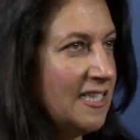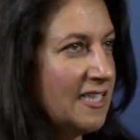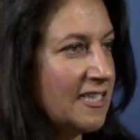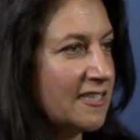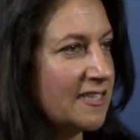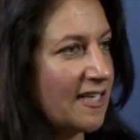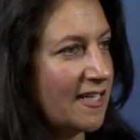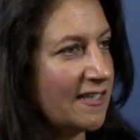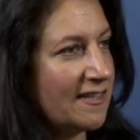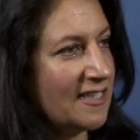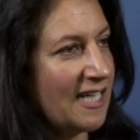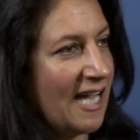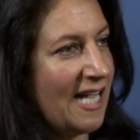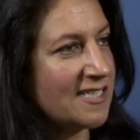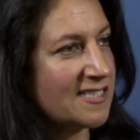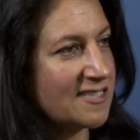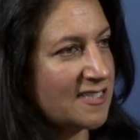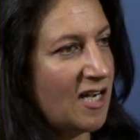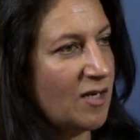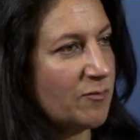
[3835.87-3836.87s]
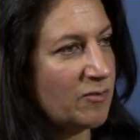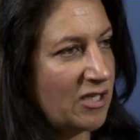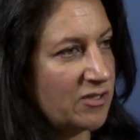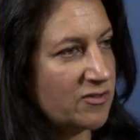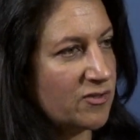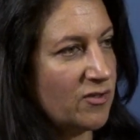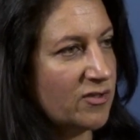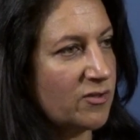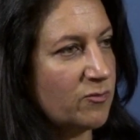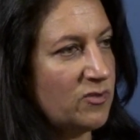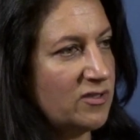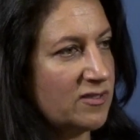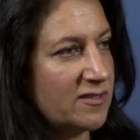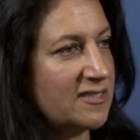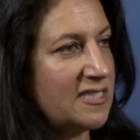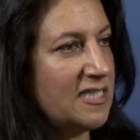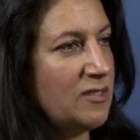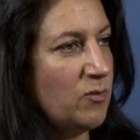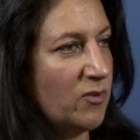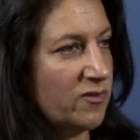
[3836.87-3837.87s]
that I think as time goes on and we'll
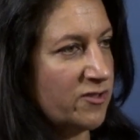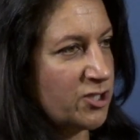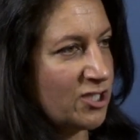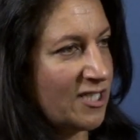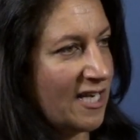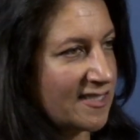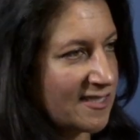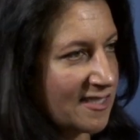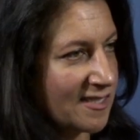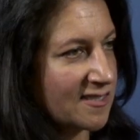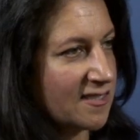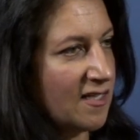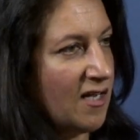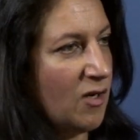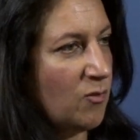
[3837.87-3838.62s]
see what the genetics are,